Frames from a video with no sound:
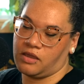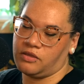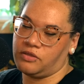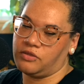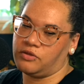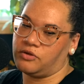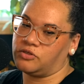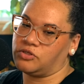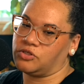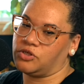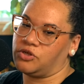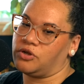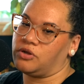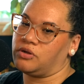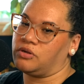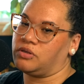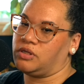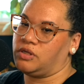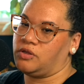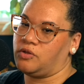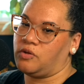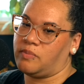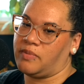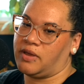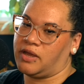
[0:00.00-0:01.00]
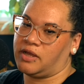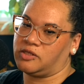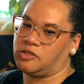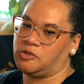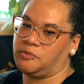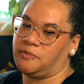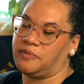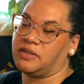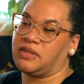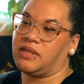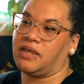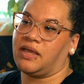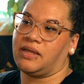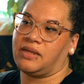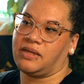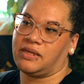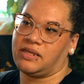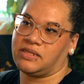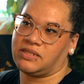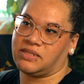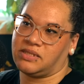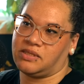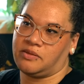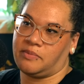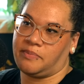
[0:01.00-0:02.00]
There's currently no match, but that
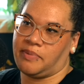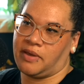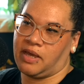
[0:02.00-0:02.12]
is in the